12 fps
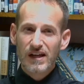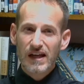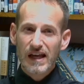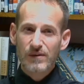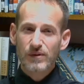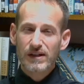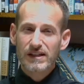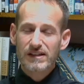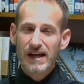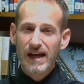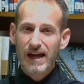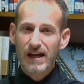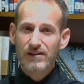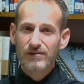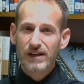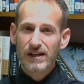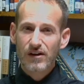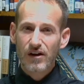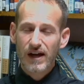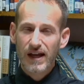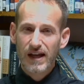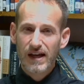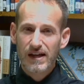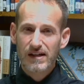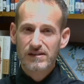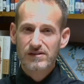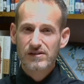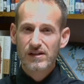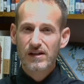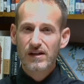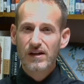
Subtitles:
and we need to have in our hands